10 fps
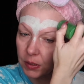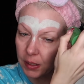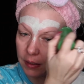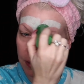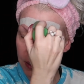
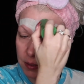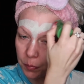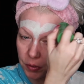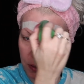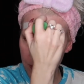Said not to
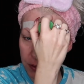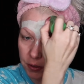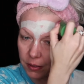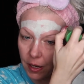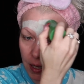put it on
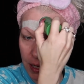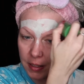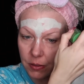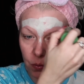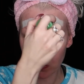your
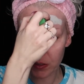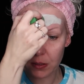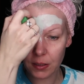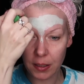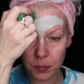eyes or
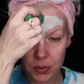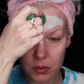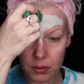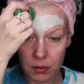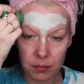your
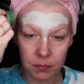lips.